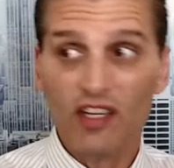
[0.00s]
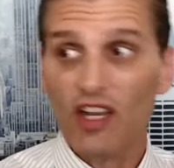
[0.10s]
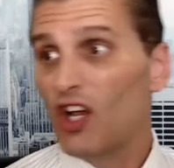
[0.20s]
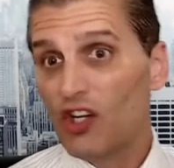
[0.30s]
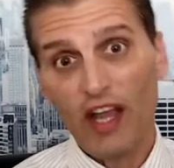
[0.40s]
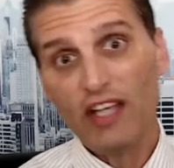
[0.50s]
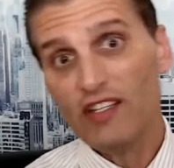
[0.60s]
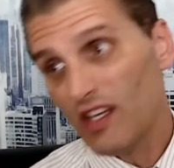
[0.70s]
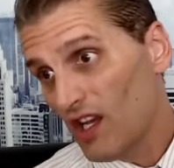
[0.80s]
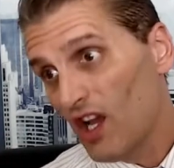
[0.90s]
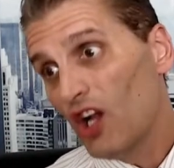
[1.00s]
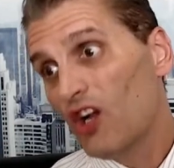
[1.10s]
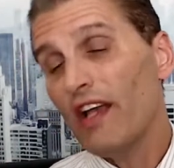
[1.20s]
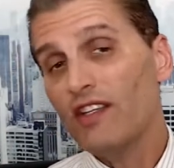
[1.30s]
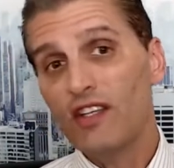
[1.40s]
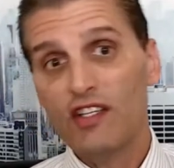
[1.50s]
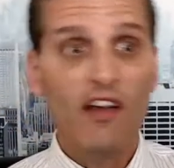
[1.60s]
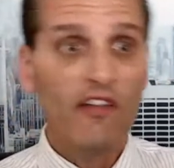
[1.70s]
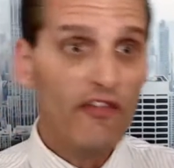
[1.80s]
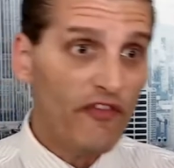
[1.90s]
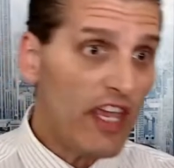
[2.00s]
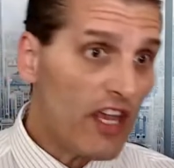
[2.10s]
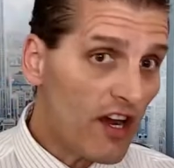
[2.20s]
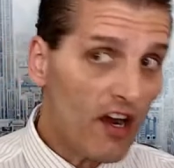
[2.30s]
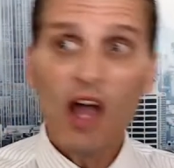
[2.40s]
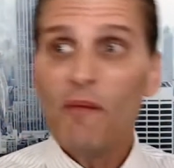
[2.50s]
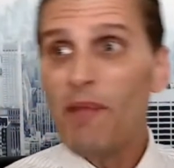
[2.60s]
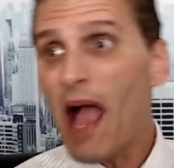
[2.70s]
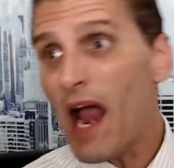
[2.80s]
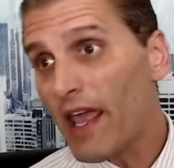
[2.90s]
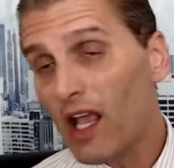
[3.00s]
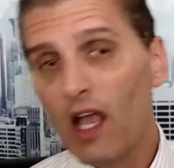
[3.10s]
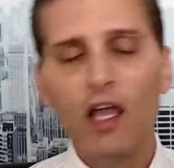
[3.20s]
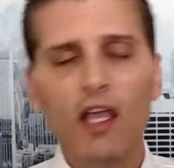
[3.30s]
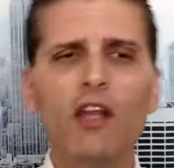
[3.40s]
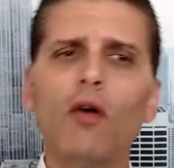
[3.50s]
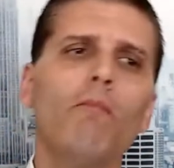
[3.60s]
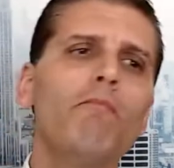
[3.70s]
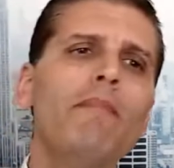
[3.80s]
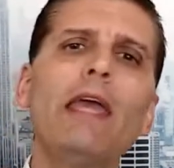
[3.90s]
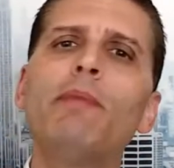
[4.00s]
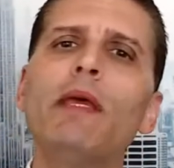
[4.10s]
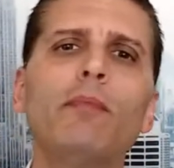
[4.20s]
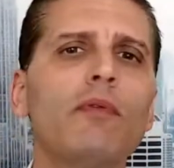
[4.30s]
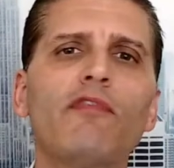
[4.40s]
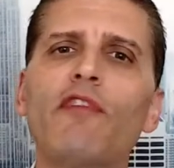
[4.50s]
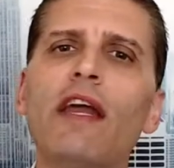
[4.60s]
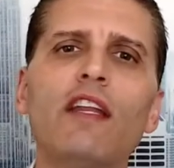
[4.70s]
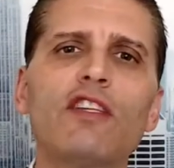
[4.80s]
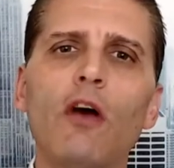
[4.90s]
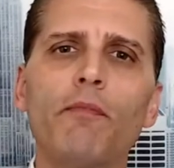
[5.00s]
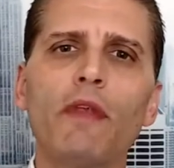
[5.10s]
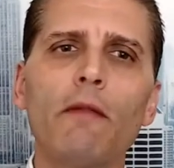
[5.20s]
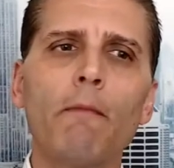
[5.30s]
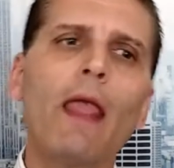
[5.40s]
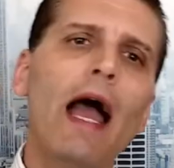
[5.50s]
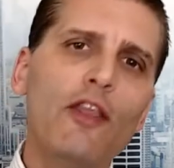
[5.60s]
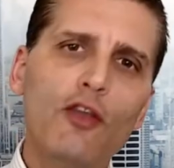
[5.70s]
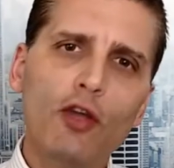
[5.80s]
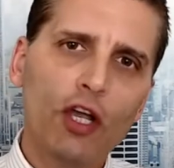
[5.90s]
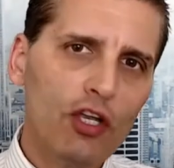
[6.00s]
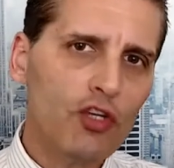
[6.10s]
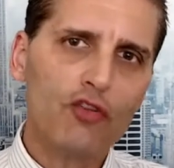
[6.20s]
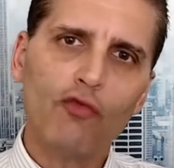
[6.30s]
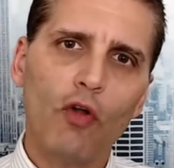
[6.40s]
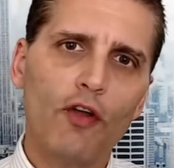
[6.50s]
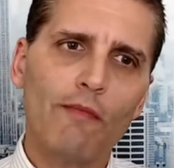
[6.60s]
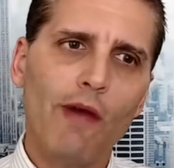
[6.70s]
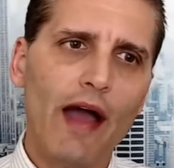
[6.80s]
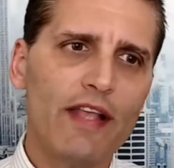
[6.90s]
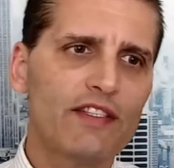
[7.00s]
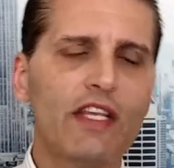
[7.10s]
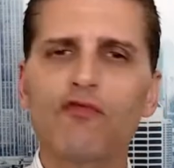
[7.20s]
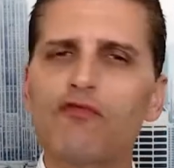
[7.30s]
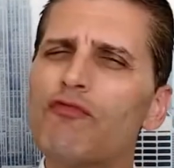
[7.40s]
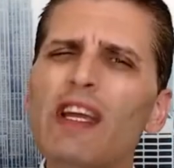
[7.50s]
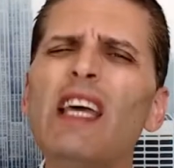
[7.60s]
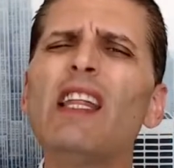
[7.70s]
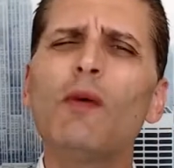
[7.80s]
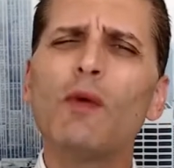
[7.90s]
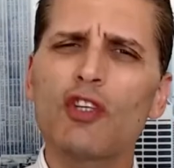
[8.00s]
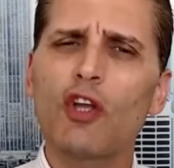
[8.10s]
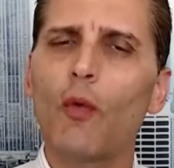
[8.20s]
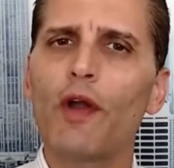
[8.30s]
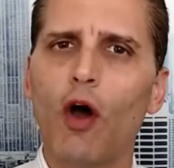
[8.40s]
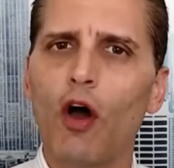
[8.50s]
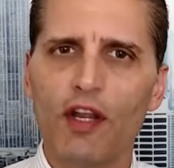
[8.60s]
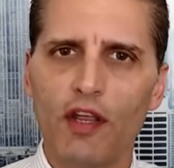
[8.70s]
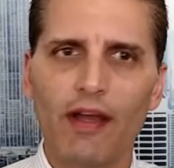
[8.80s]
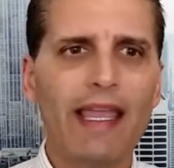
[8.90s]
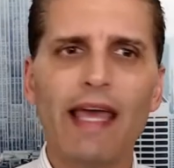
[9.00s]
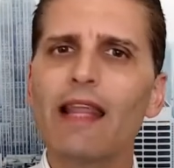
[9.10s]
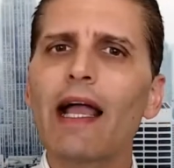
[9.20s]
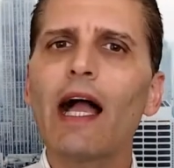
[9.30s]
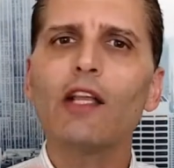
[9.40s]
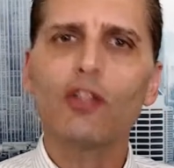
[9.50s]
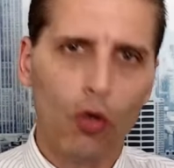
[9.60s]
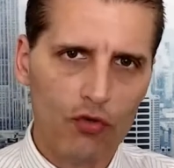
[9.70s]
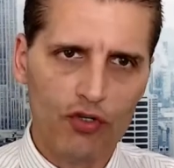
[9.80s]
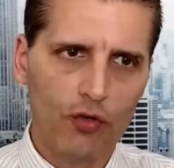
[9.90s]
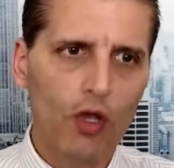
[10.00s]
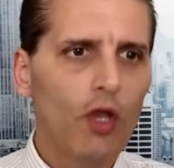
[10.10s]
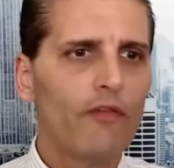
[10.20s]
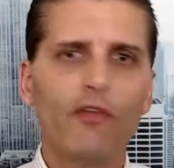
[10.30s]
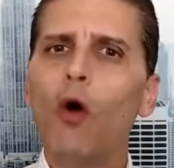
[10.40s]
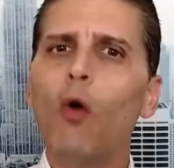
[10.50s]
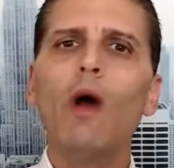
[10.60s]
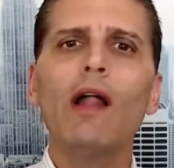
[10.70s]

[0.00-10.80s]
crisis, fear, panic, make people afraid of something and you can control their minds. That's really what's going on here. Again, like I told you, if you're well